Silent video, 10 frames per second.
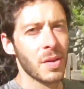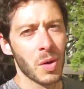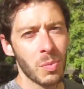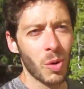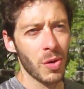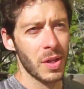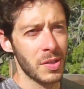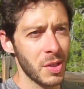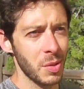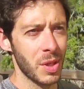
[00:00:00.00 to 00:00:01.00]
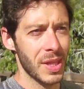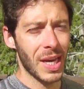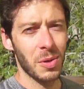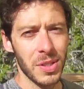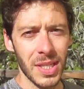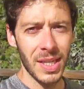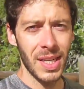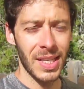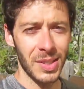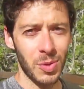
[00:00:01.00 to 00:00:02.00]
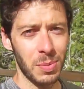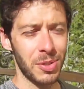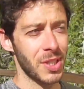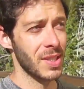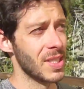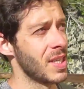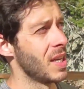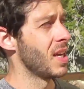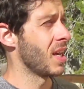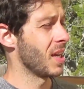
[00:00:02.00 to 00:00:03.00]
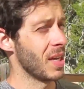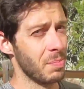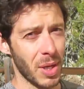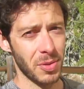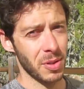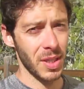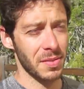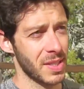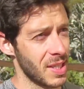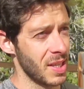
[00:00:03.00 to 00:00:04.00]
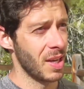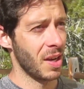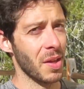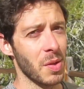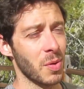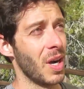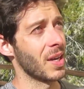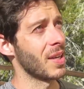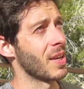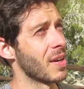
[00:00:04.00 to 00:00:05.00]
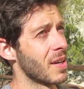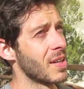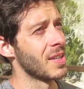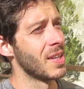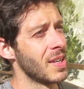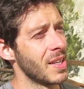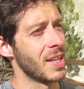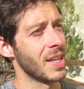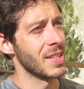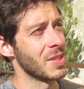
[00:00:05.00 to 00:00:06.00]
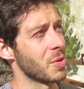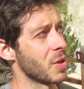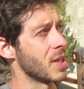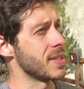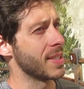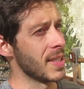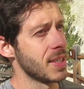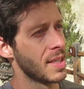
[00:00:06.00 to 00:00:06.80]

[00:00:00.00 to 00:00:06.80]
There are more than 2,000 inscriptions and petroglyphs on the rock here. That is crazy.